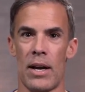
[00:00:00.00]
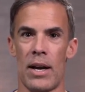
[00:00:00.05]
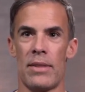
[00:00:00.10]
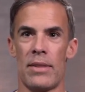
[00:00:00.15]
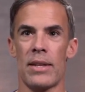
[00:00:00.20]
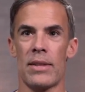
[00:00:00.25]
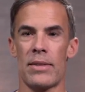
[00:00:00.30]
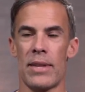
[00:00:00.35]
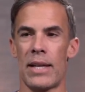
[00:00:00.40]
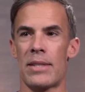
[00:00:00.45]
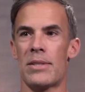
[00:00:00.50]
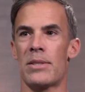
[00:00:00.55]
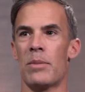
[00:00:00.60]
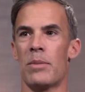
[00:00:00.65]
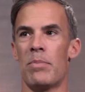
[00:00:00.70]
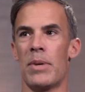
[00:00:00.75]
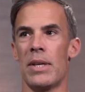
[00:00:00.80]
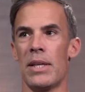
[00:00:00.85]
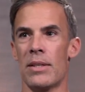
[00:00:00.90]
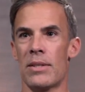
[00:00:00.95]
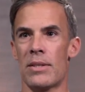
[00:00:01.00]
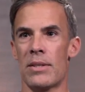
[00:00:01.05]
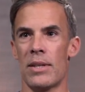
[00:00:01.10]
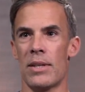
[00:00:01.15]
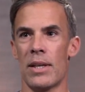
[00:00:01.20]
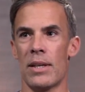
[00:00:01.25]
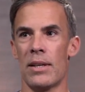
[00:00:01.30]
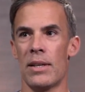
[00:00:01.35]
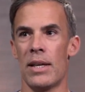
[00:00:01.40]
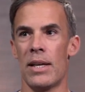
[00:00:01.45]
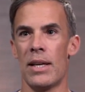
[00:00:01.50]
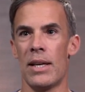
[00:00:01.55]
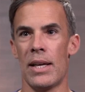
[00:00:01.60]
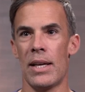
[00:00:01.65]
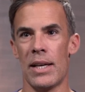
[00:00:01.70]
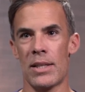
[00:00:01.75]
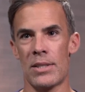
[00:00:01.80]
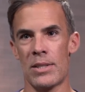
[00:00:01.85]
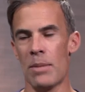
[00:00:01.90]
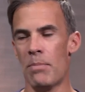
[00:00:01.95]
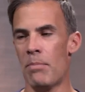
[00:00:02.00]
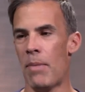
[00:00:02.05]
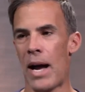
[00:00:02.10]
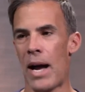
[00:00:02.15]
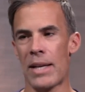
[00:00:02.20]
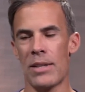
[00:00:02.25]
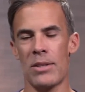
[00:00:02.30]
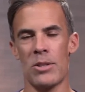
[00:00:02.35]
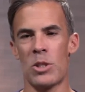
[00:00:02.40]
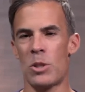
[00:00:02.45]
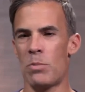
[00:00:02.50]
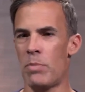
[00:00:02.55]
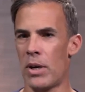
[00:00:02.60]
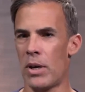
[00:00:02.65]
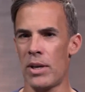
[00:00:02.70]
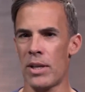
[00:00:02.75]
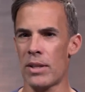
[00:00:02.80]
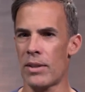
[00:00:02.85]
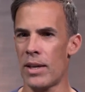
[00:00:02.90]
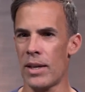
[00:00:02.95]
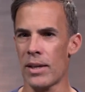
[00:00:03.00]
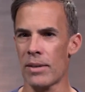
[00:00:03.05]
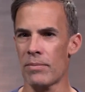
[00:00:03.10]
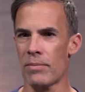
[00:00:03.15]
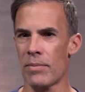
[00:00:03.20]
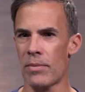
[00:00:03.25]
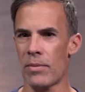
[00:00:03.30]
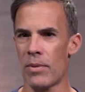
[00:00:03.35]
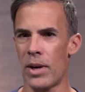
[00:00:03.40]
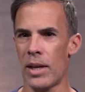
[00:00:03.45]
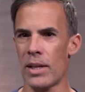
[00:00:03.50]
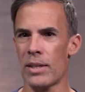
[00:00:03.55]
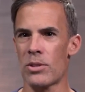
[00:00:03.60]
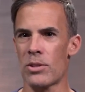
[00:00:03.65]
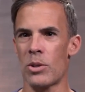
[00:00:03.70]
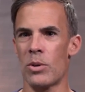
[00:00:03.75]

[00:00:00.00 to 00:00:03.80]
I think that's the piece that it's the mind and spirit thing, right?